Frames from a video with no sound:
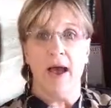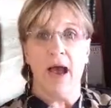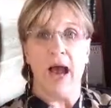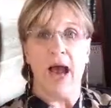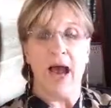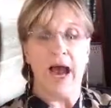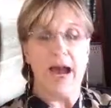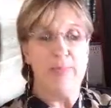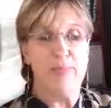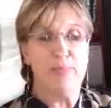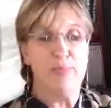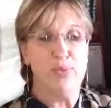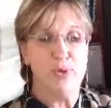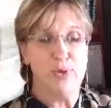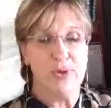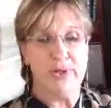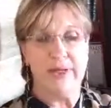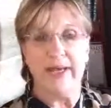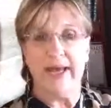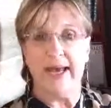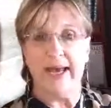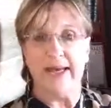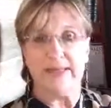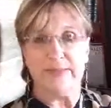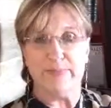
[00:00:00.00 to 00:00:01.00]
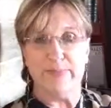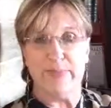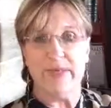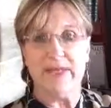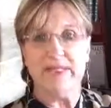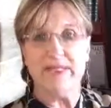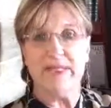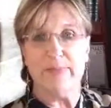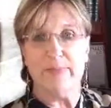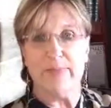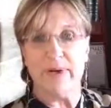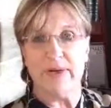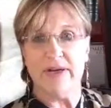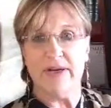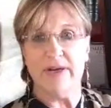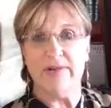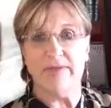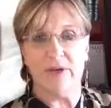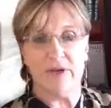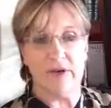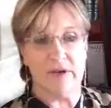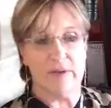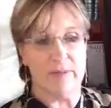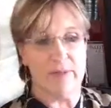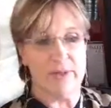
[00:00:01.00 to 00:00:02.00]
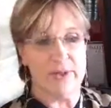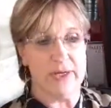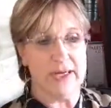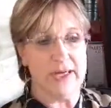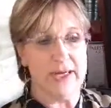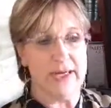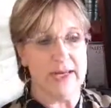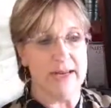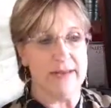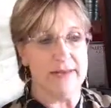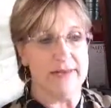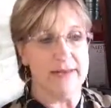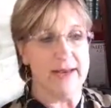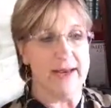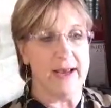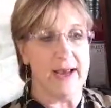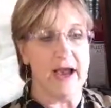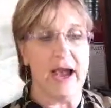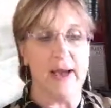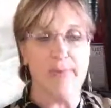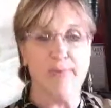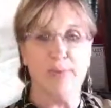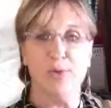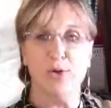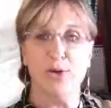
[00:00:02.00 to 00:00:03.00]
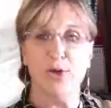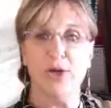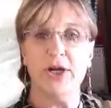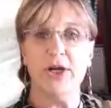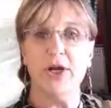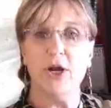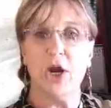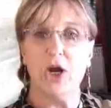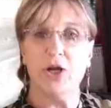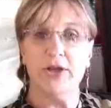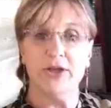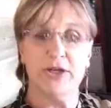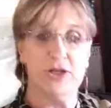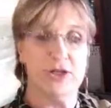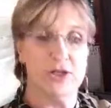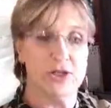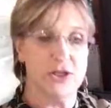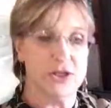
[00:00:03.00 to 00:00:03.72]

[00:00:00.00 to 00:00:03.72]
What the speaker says: I put, busy but never completing anything, I put it on the